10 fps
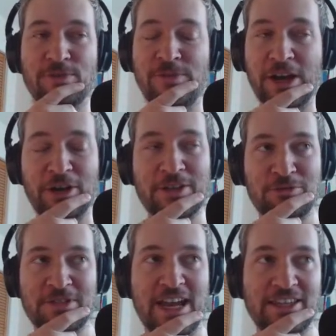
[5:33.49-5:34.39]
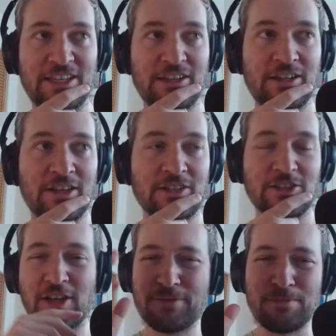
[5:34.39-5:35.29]
Very entertaining.
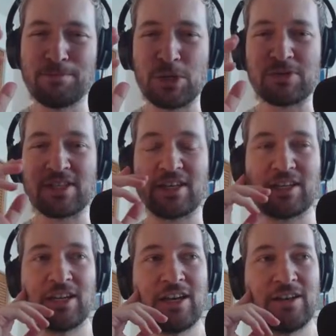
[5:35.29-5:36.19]
Love the music.